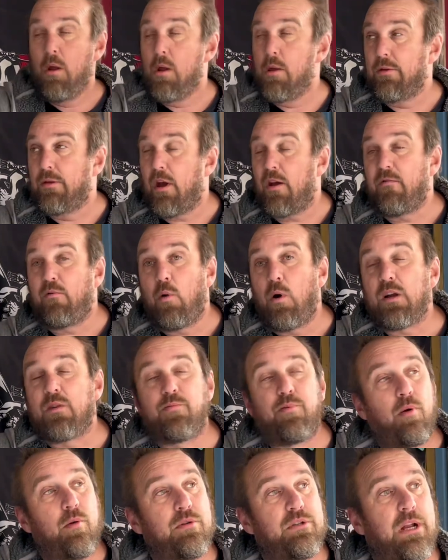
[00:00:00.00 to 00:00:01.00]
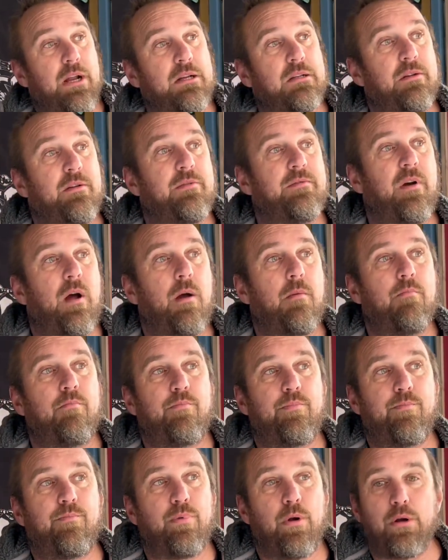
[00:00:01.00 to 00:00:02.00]
The Overworked project of um,
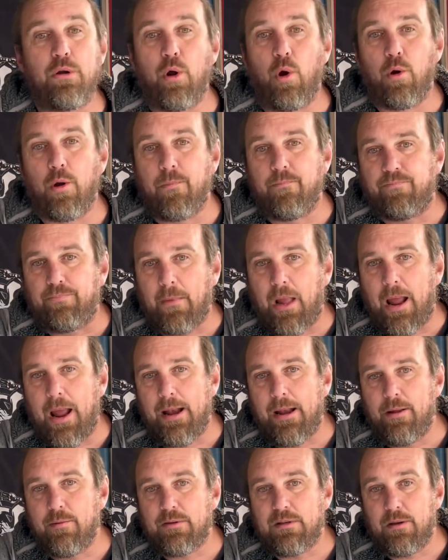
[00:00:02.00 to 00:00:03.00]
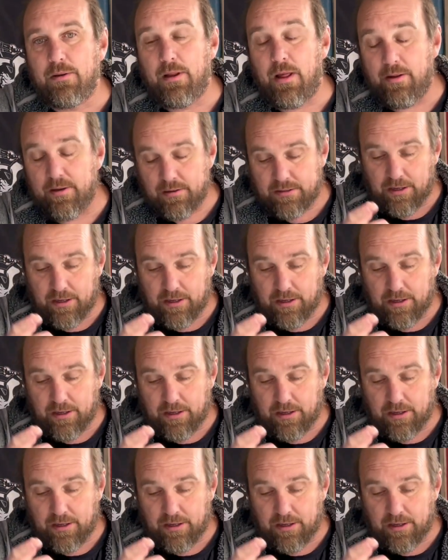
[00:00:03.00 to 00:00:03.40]
Brewdog, and it was that.